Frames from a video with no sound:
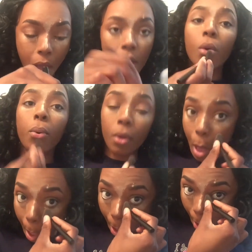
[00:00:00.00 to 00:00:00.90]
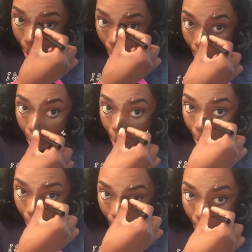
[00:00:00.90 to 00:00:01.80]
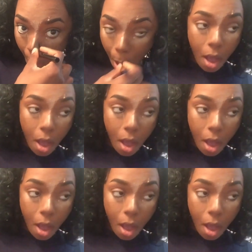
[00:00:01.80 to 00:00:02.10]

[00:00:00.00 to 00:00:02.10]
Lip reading: and I'm using the brush that came in the palette,